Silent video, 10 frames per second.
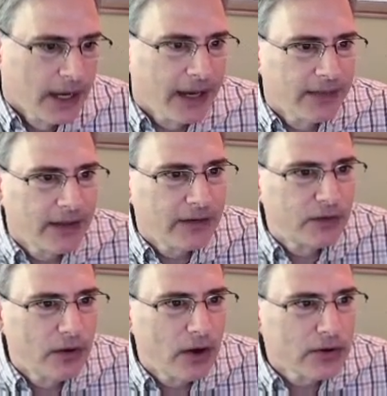And then if
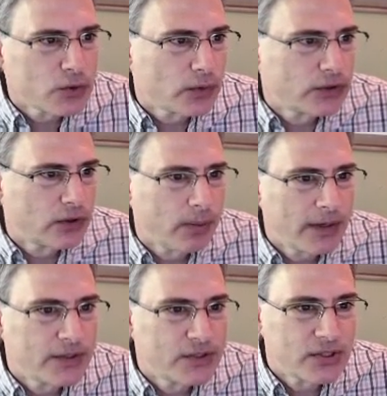you notice what took
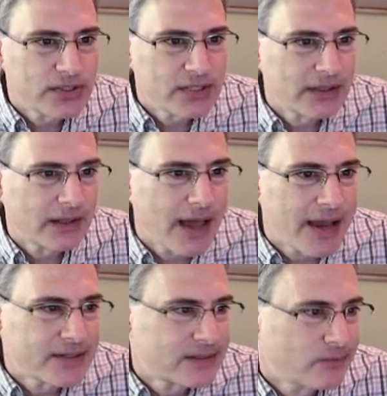place just in the
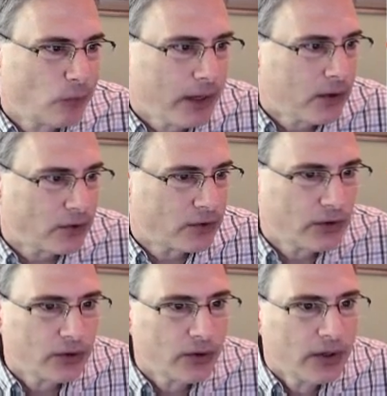last week or
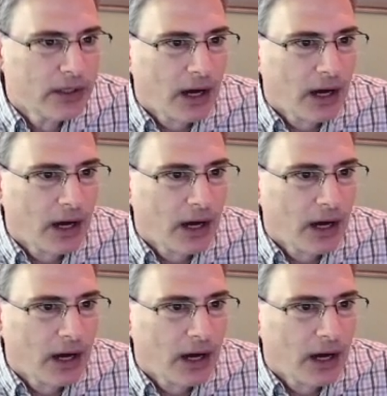two,